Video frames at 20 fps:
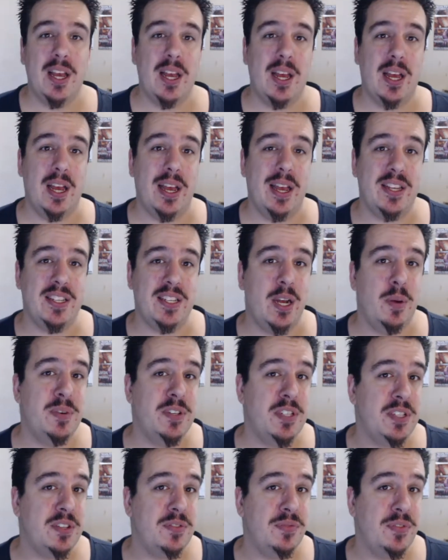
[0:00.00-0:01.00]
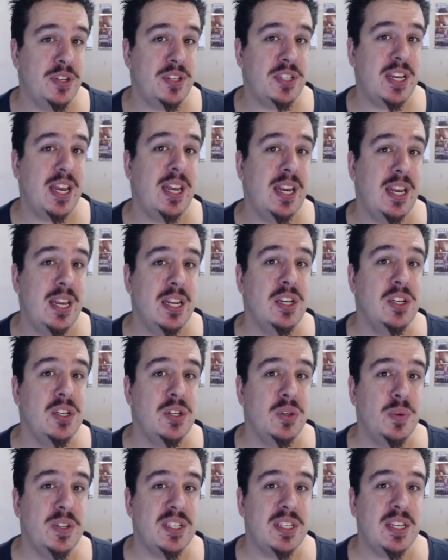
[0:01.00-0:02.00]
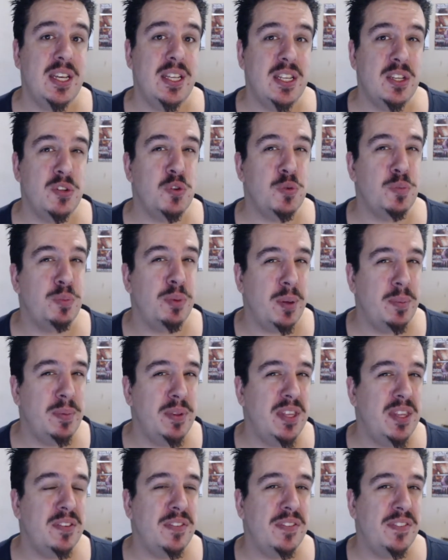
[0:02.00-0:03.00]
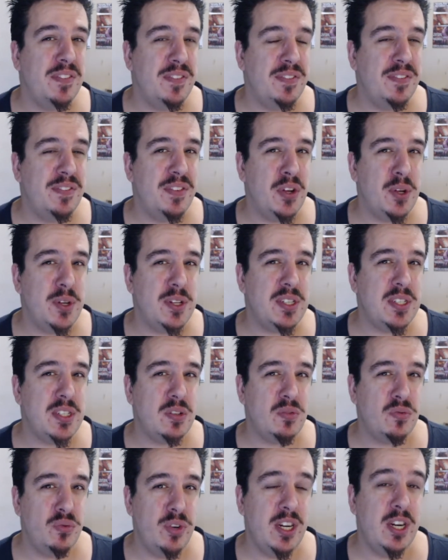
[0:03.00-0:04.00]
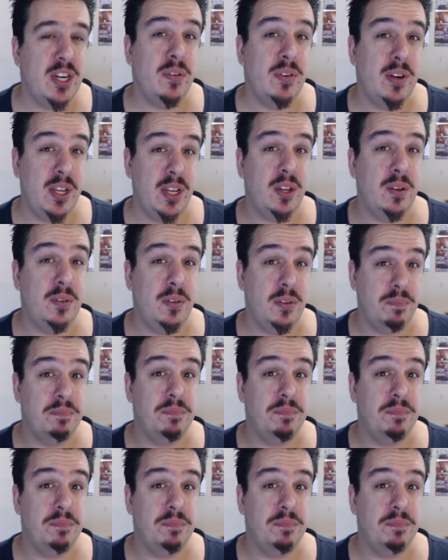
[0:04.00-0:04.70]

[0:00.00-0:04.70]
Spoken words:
As I was first getting into whiskey, this was probably the first really,